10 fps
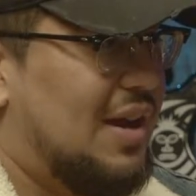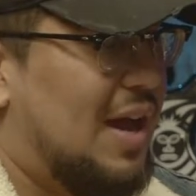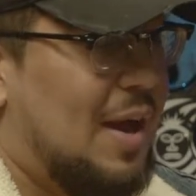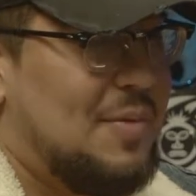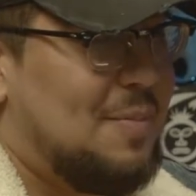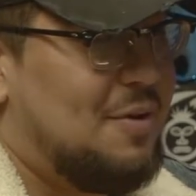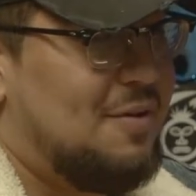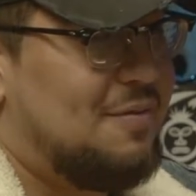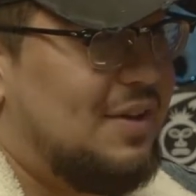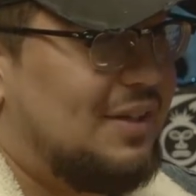I'm not
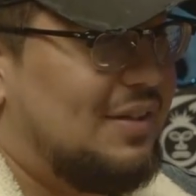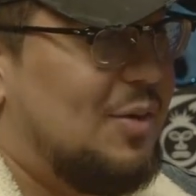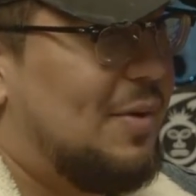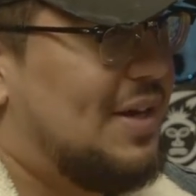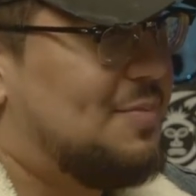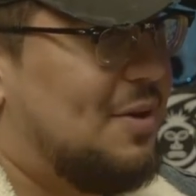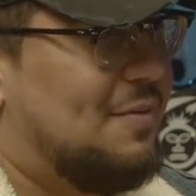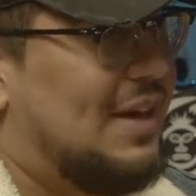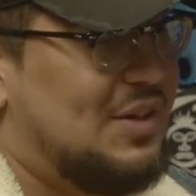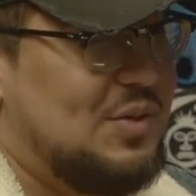perfect. Nobody's
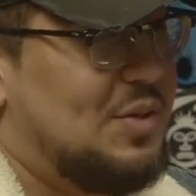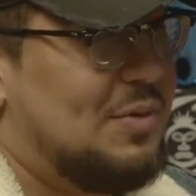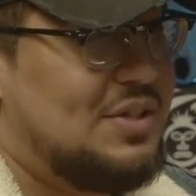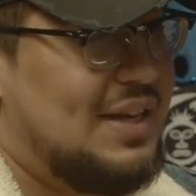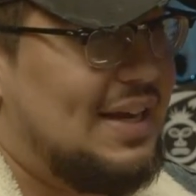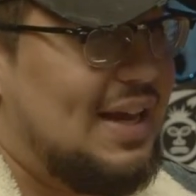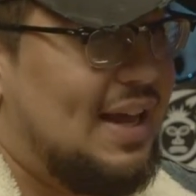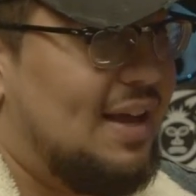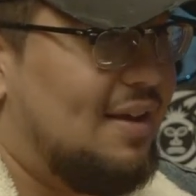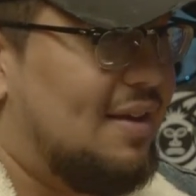perfect. I do the most that I
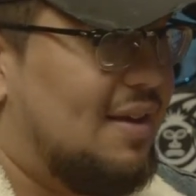can.